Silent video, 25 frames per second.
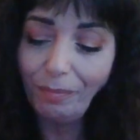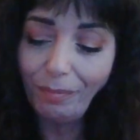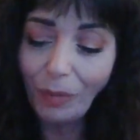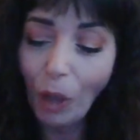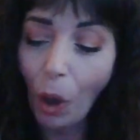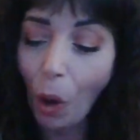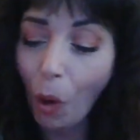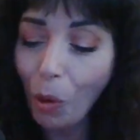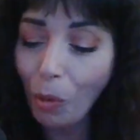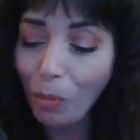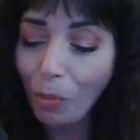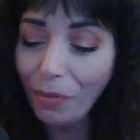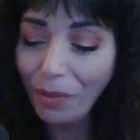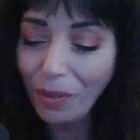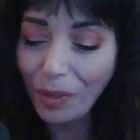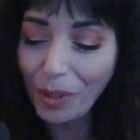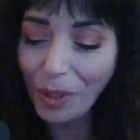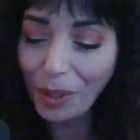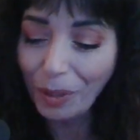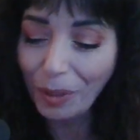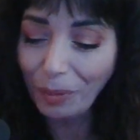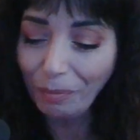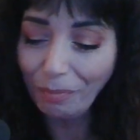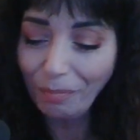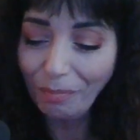
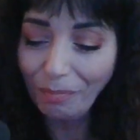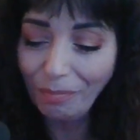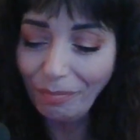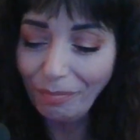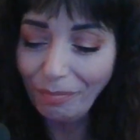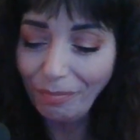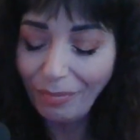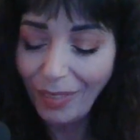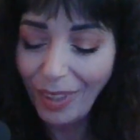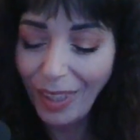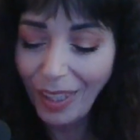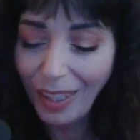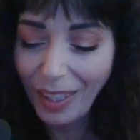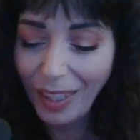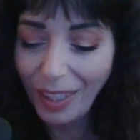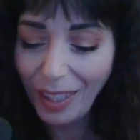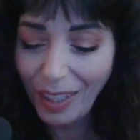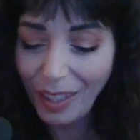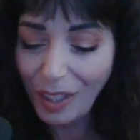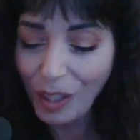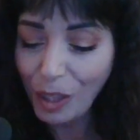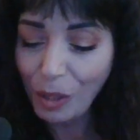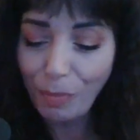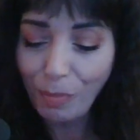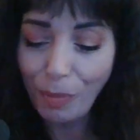hopeful.
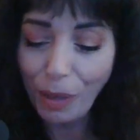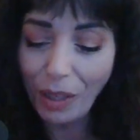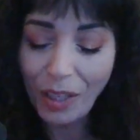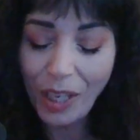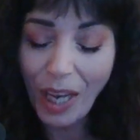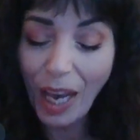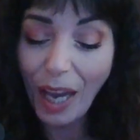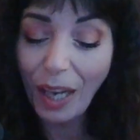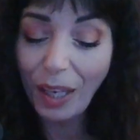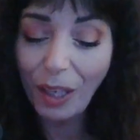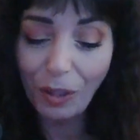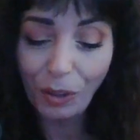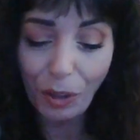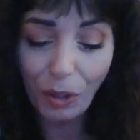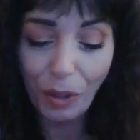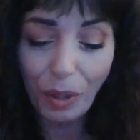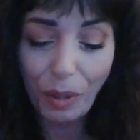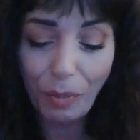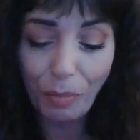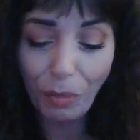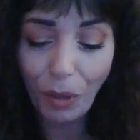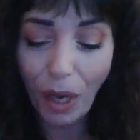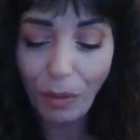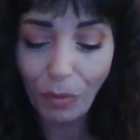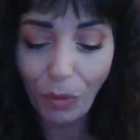Spectacularly
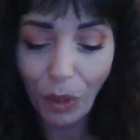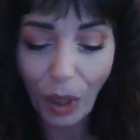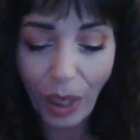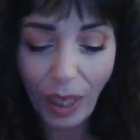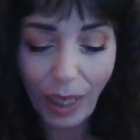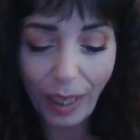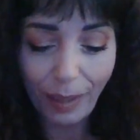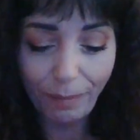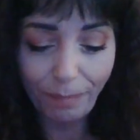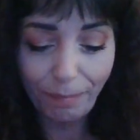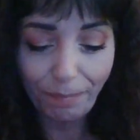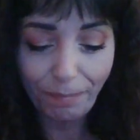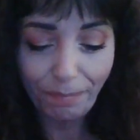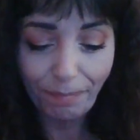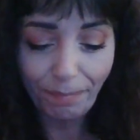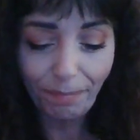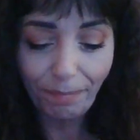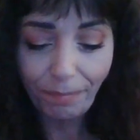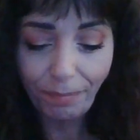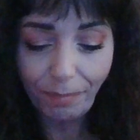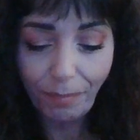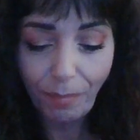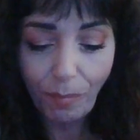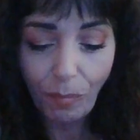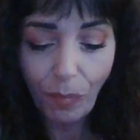bright reading.
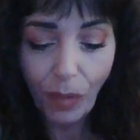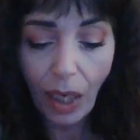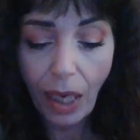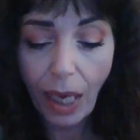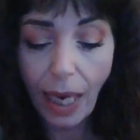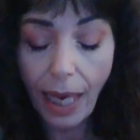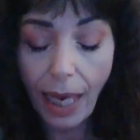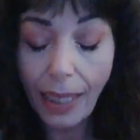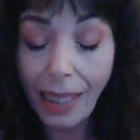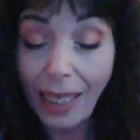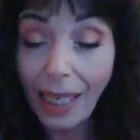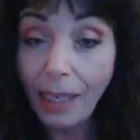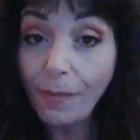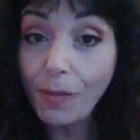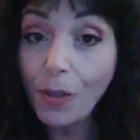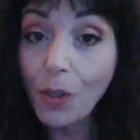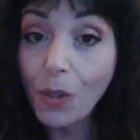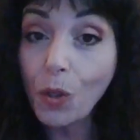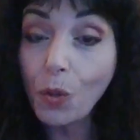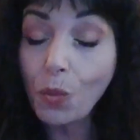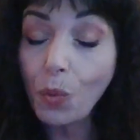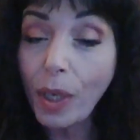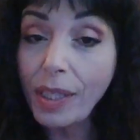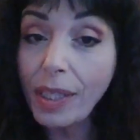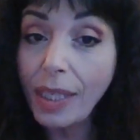Again, if this
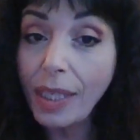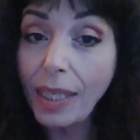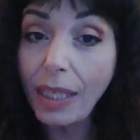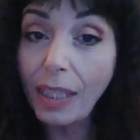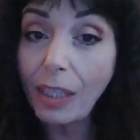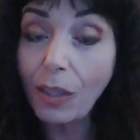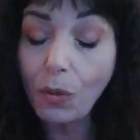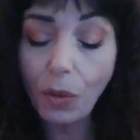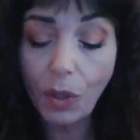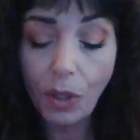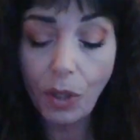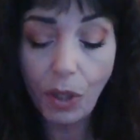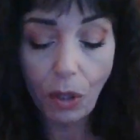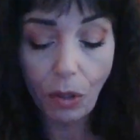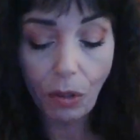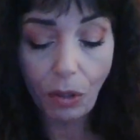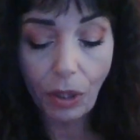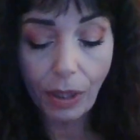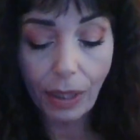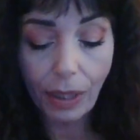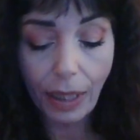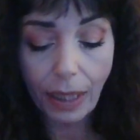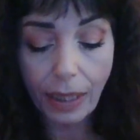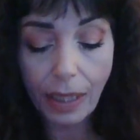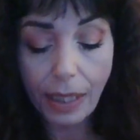resonated with you and
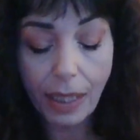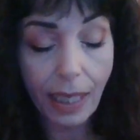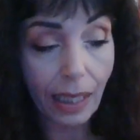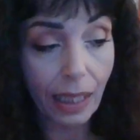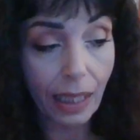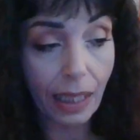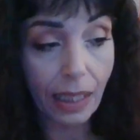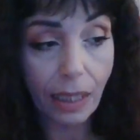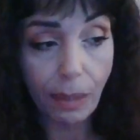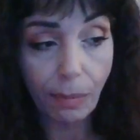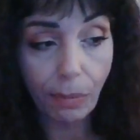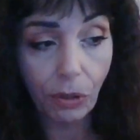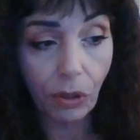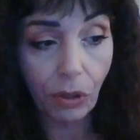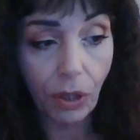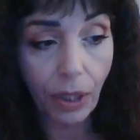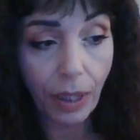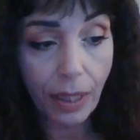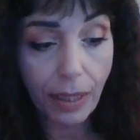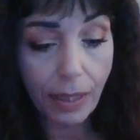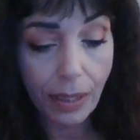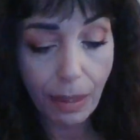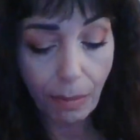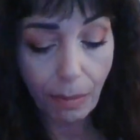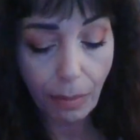you'd like to take a deeper look
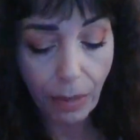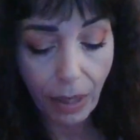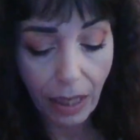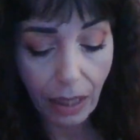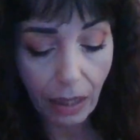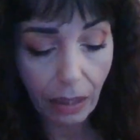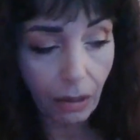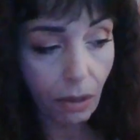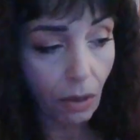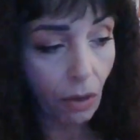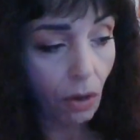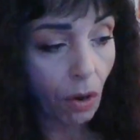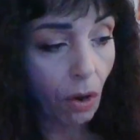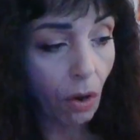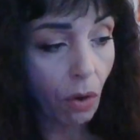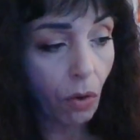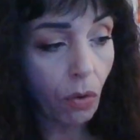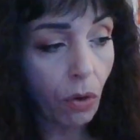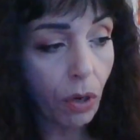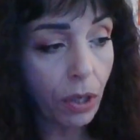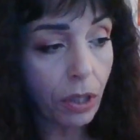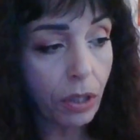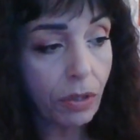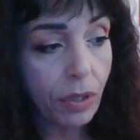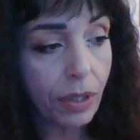at something,
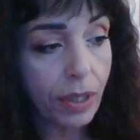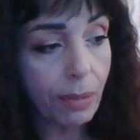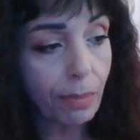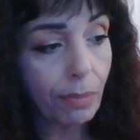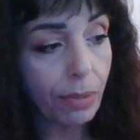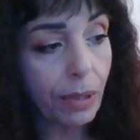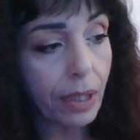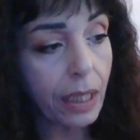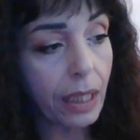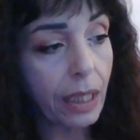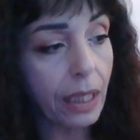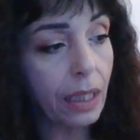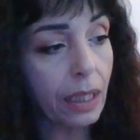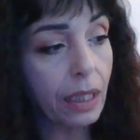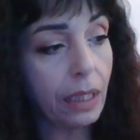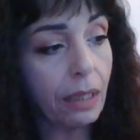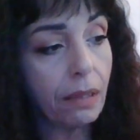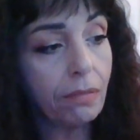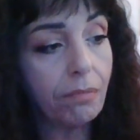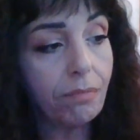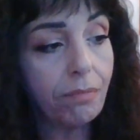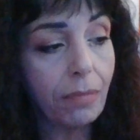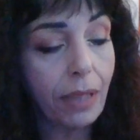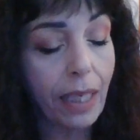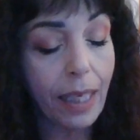or you simply
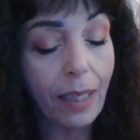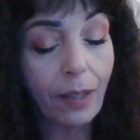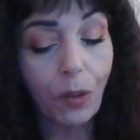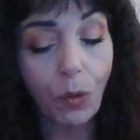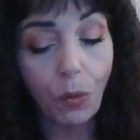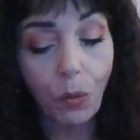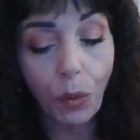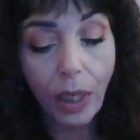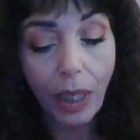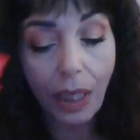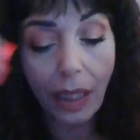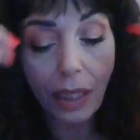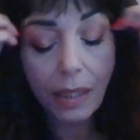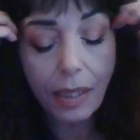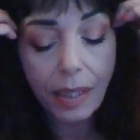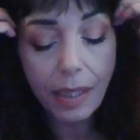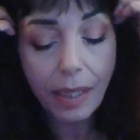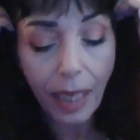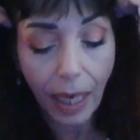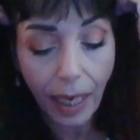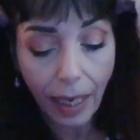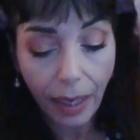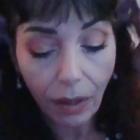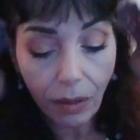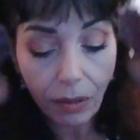like the reading
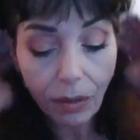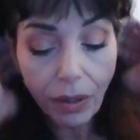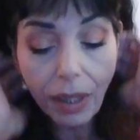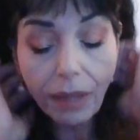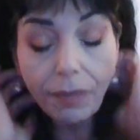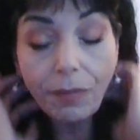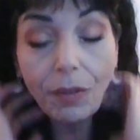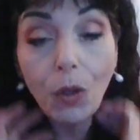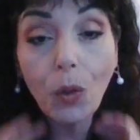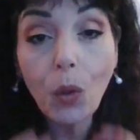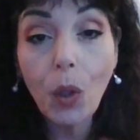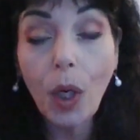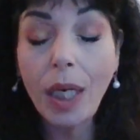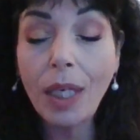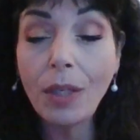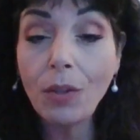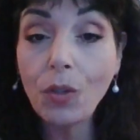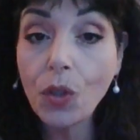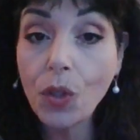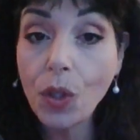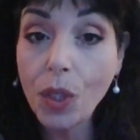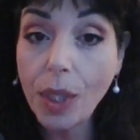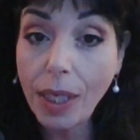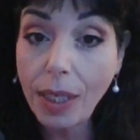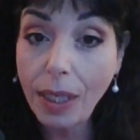style, if you are
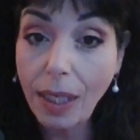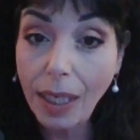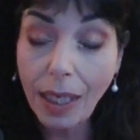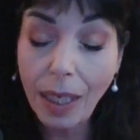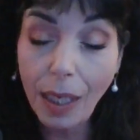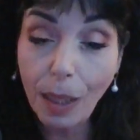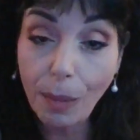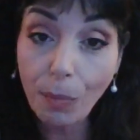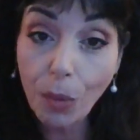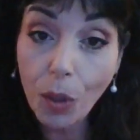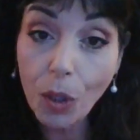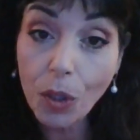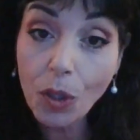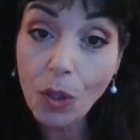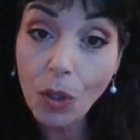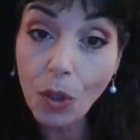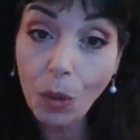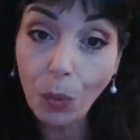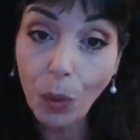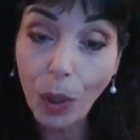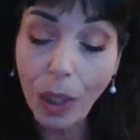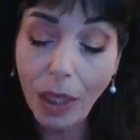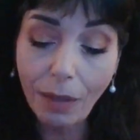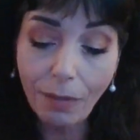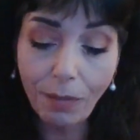interested in a personal
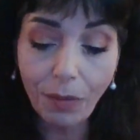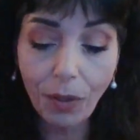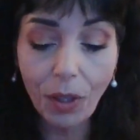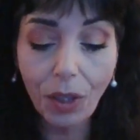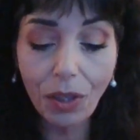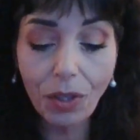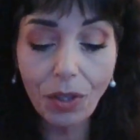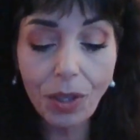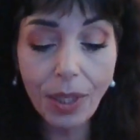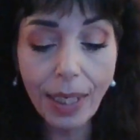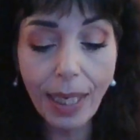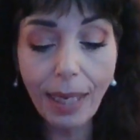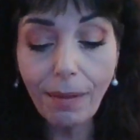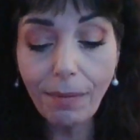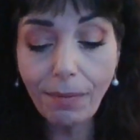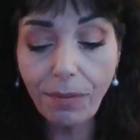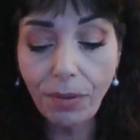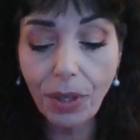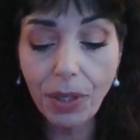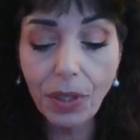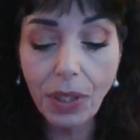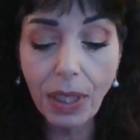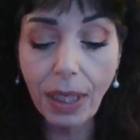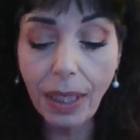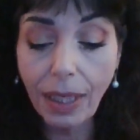reading for yourself or
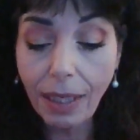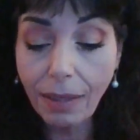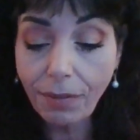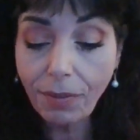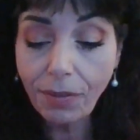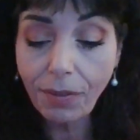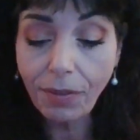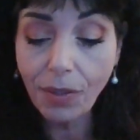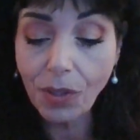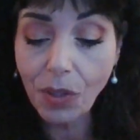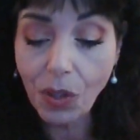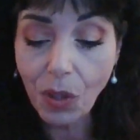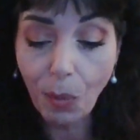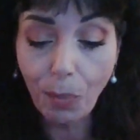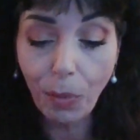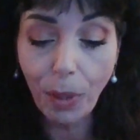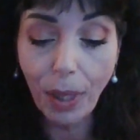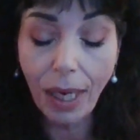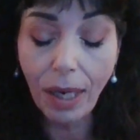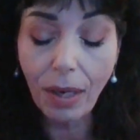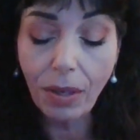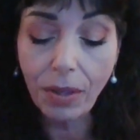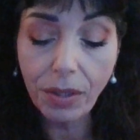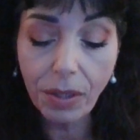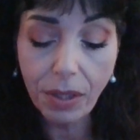as a gift for someone
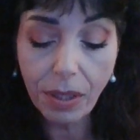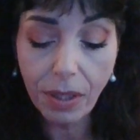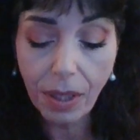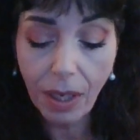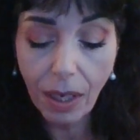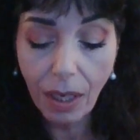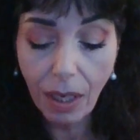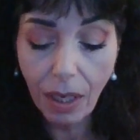else,